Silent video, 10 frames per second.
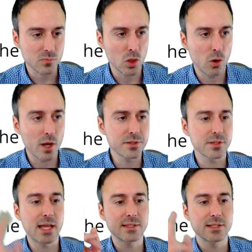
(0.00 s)
All right, so
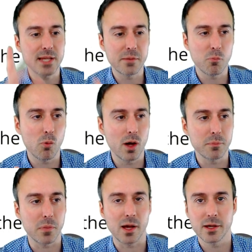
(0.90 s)
that's a type one
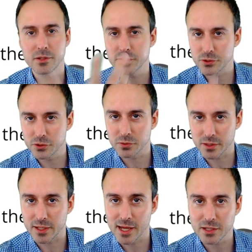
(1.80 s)
Maya. So you're doing
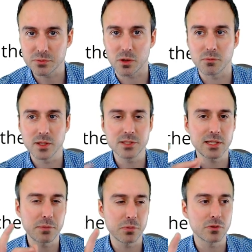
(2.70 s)
the next one. Let's
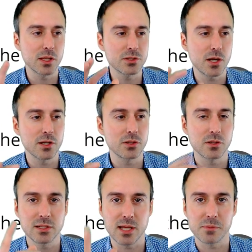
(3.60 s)
keep. A, let's try to do
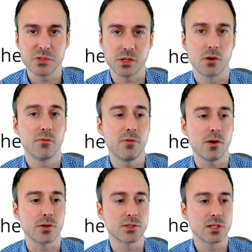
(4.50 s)
the type zero
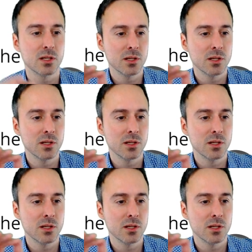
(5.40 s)
first.